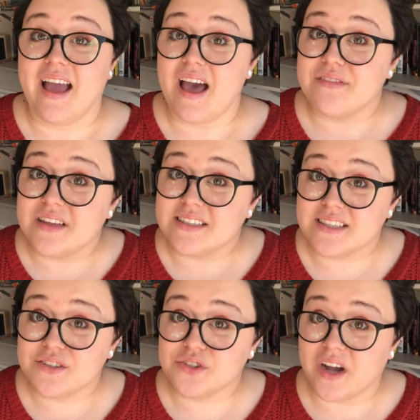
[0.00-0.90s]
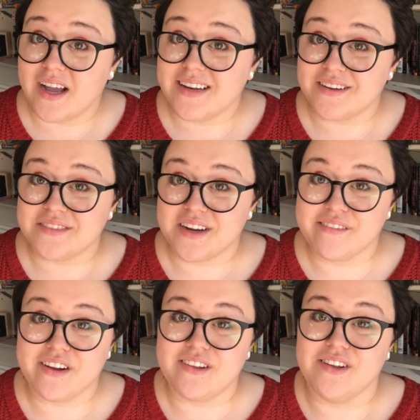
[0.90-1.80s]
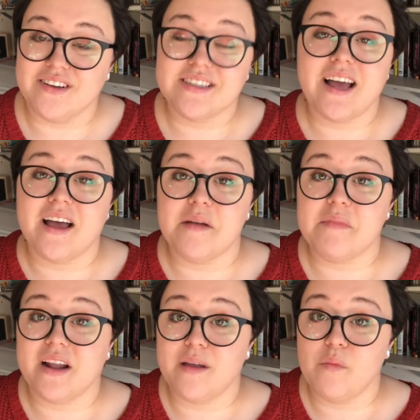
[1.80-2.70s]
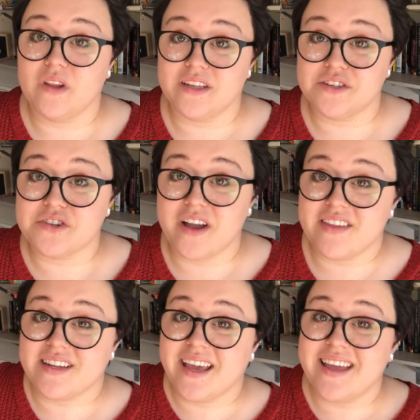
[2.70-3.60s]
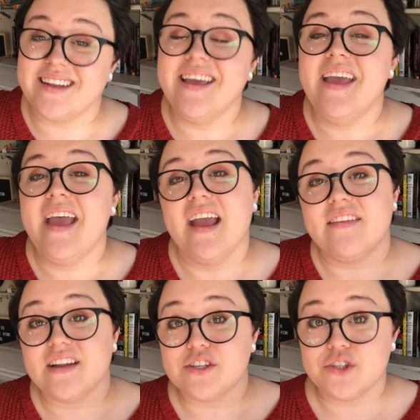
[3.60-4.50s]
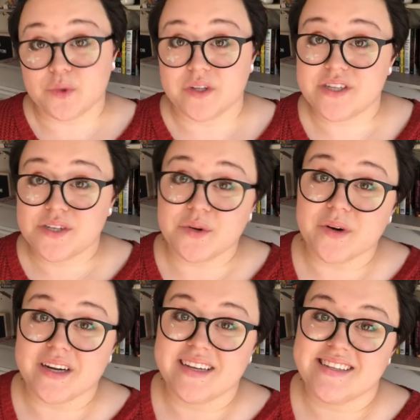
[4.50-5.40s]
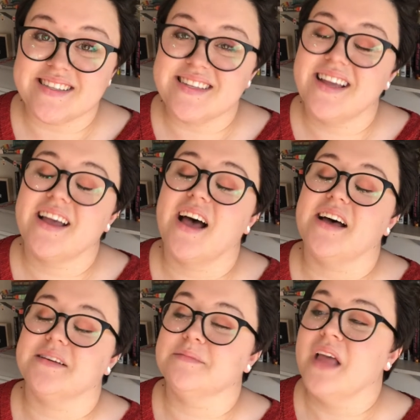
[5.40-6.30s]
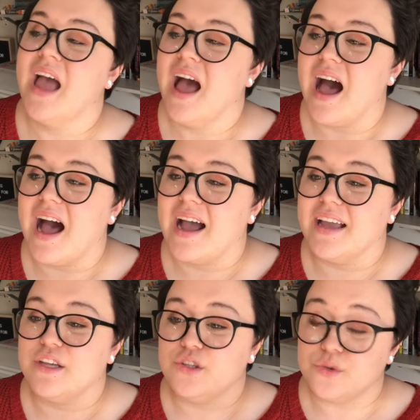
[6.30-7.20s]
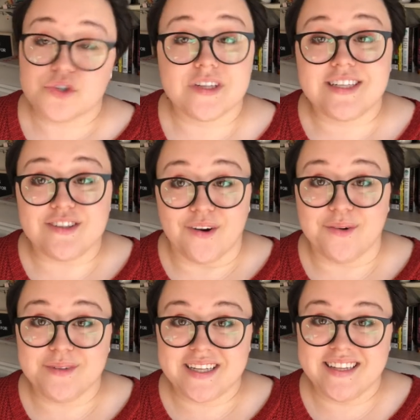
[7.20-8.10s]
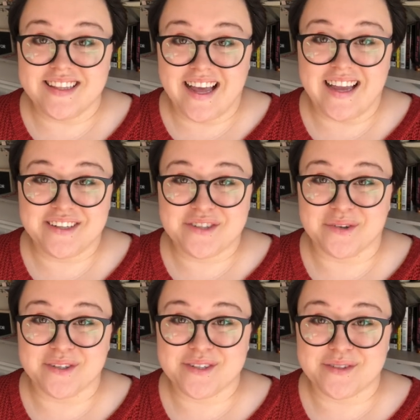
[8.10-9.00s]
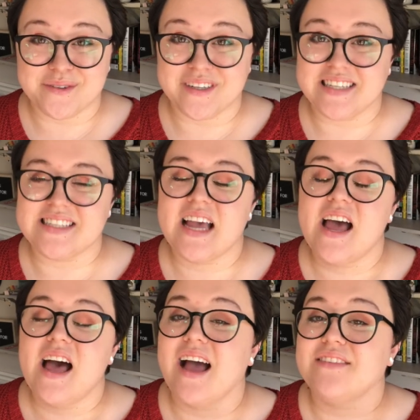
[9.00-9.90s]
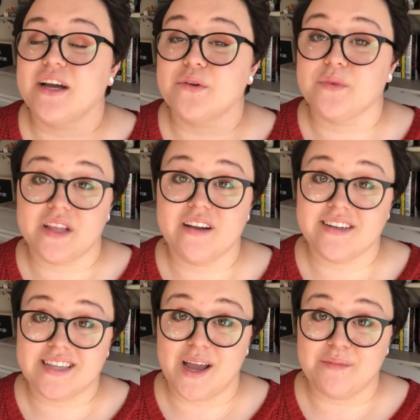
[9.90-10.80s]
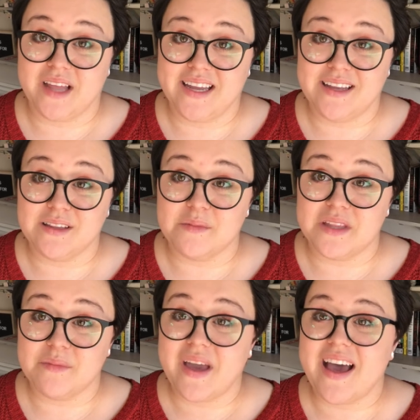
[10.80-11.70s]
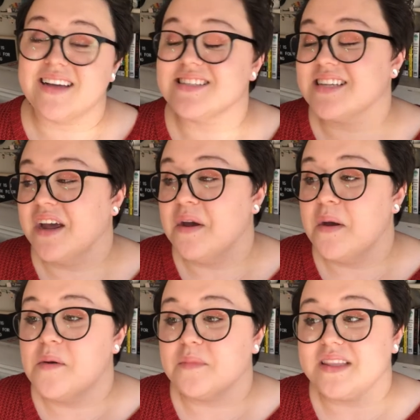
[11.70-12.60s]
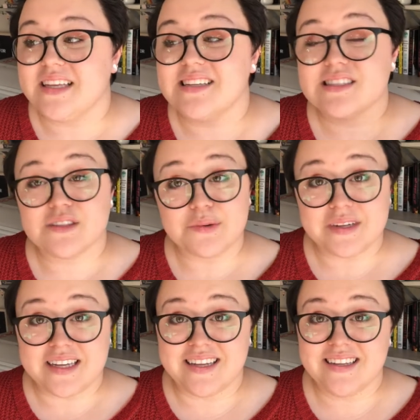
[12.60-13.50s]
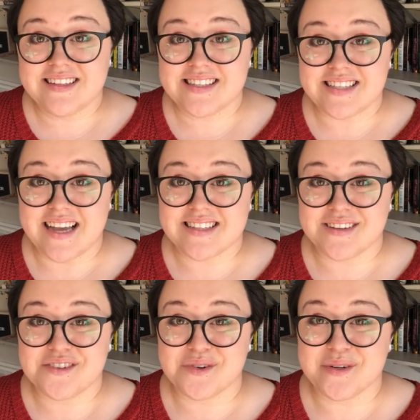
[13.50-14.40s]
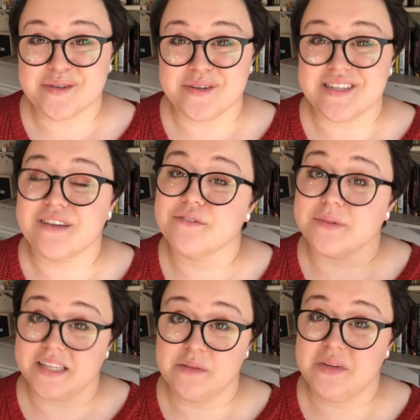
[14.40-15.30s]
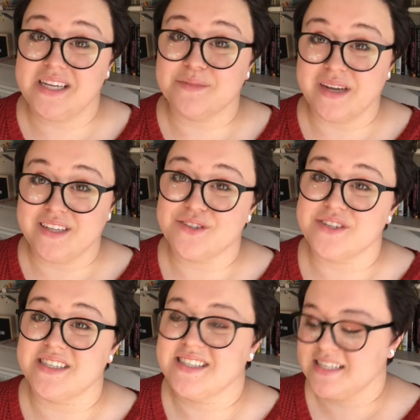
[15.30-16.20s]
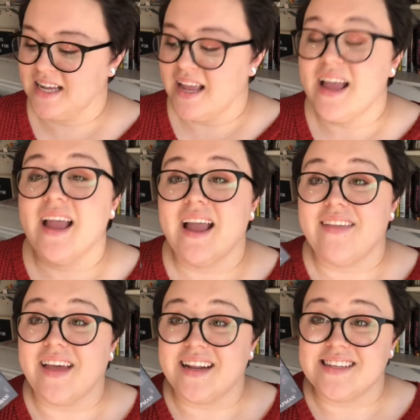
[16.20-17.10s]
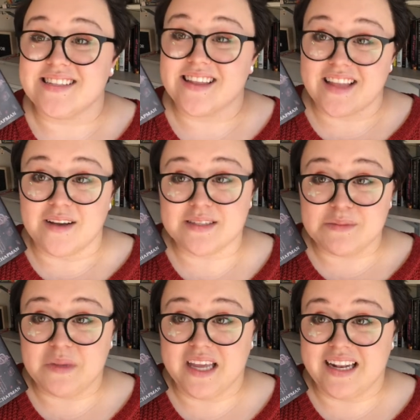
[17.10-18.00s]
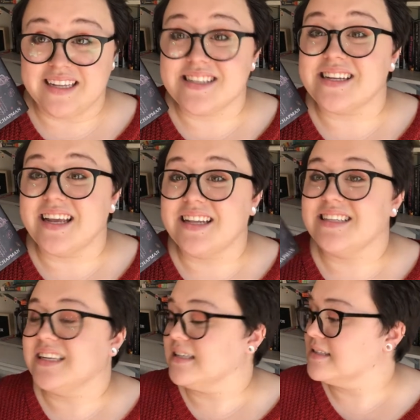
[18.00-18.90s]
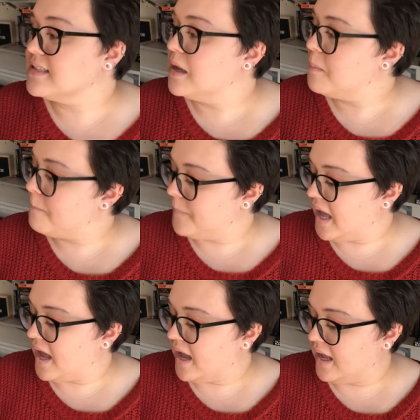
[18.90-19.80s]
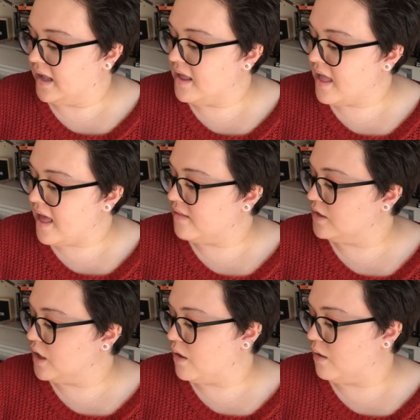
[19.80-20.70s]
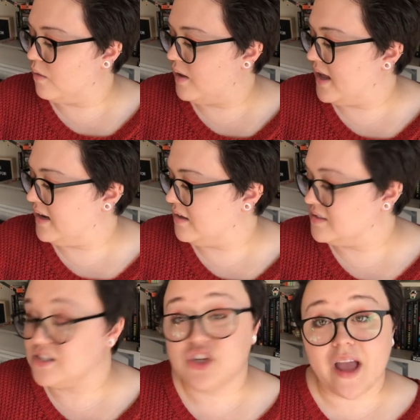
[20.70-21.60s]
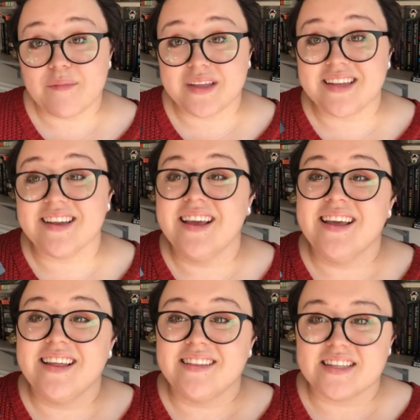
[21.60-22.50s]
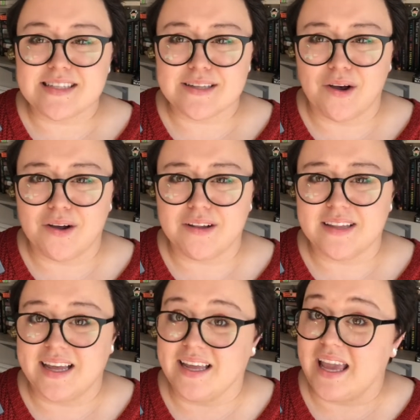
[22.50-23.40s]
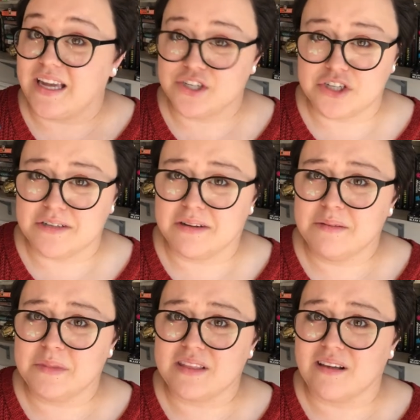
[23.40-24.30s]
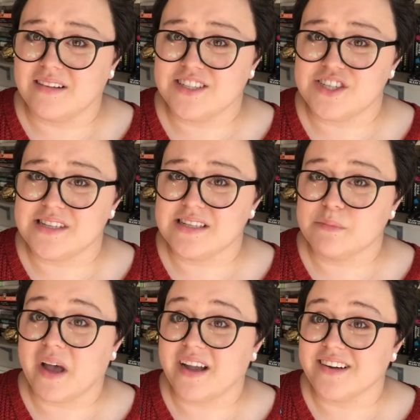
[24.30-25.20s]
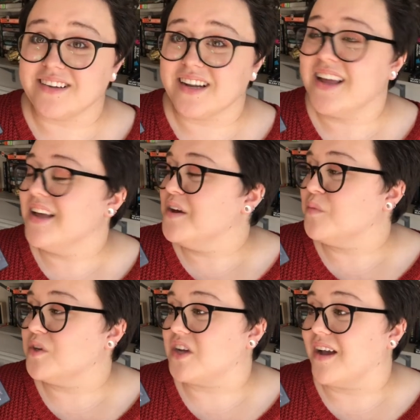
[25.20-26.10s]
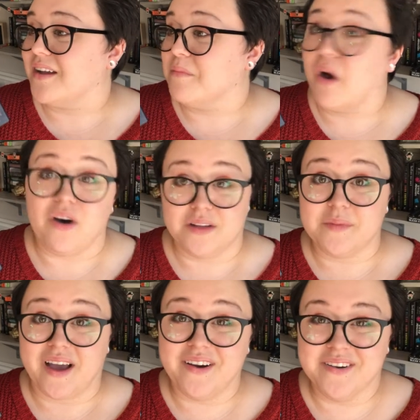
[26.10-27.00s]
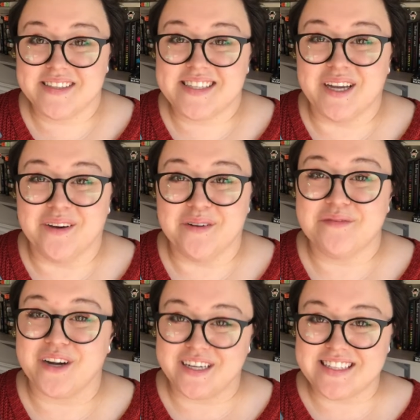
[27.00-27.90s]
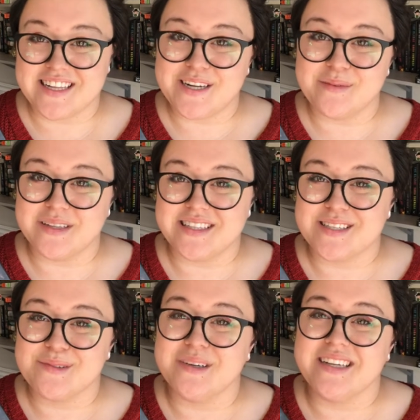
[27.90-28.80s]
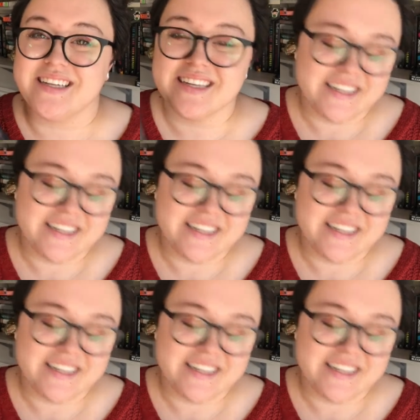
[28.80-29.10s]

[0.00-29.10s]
haven't tried in a very, very long time, but I am willing to try that again, and that is short stories. Um, I usually don't like short stories. I've had a really hard time liking them in the past, but these three sets of short stories have really piqued my interest, and that is A Thousand Beginnings and Endings by Ellen Oh and Elsie Chapman. This is all like Asian mythology inspired, which I am all about, so I'm very excited about this one.